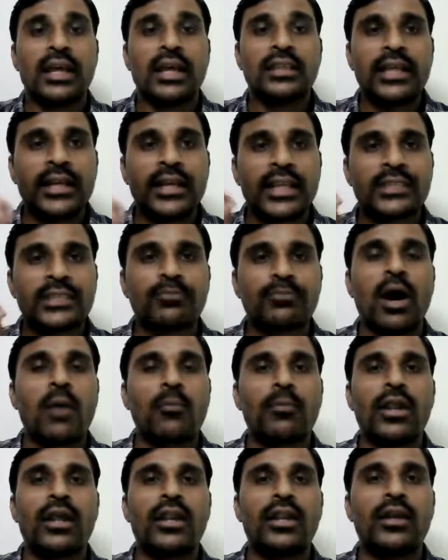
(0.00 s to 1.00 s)
That is
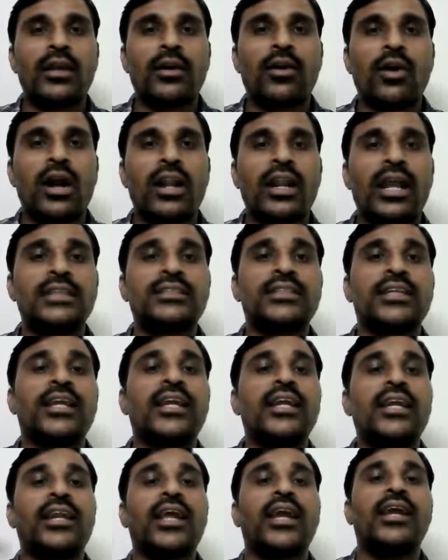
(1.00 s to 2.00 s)
popularly called as
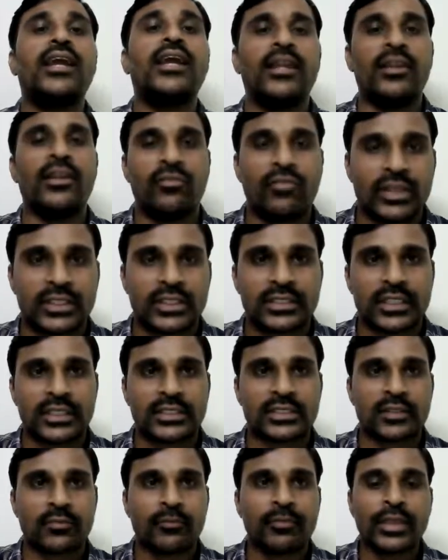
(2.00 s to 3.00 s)
retail investors.